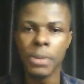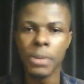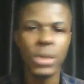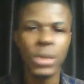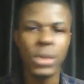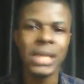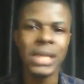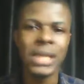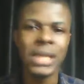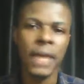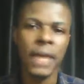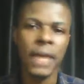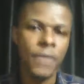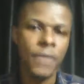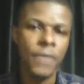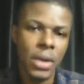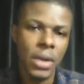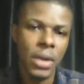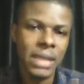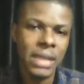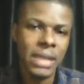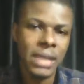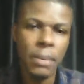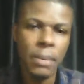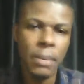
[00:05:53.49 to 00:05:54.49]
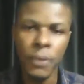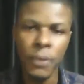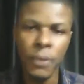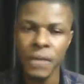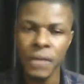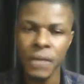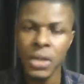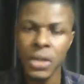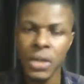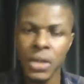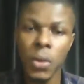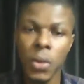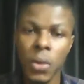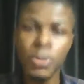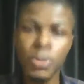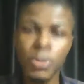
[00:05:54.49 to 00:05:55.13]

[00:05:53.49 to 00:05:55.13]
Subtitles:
So take, for example, physical